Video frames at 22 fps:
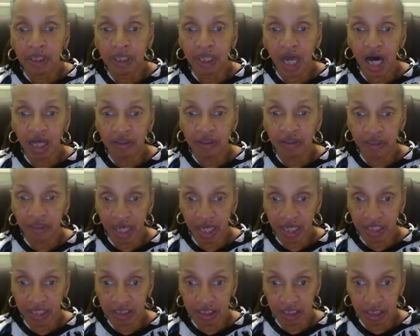Not
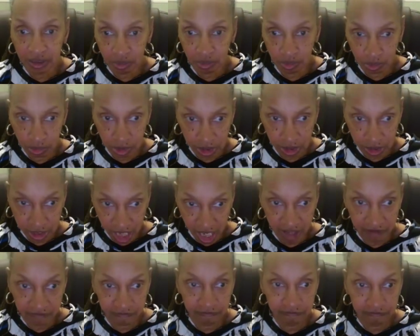that it would
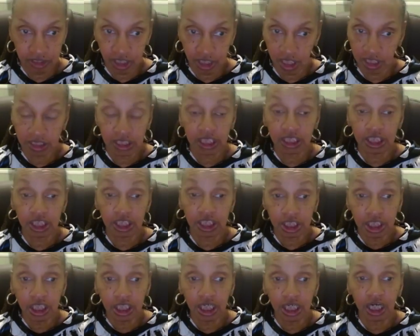have done any
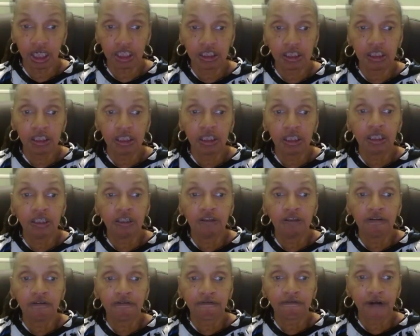good.
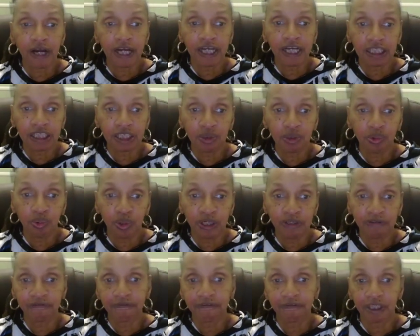Franklin
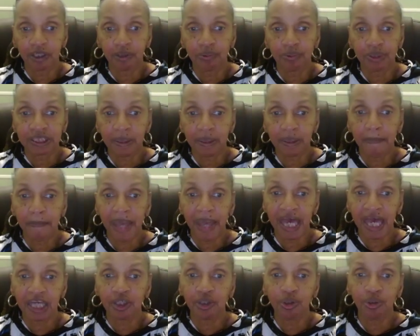Whitfield was a
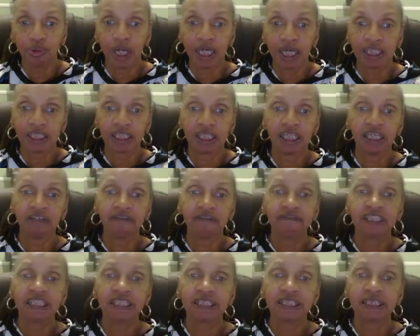man who had
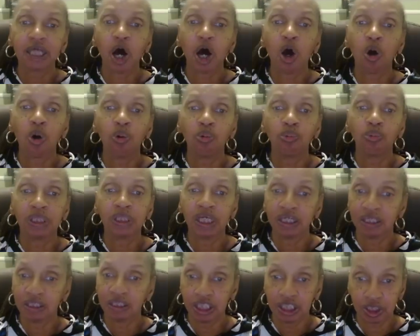lived
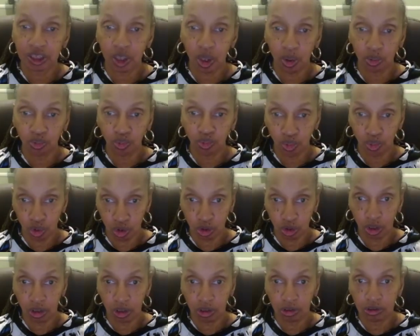in his own
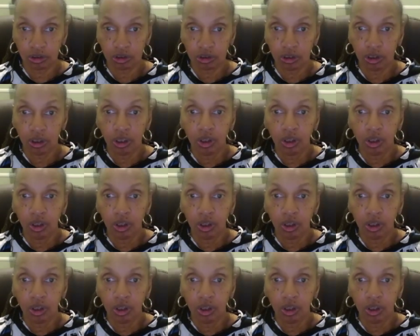world,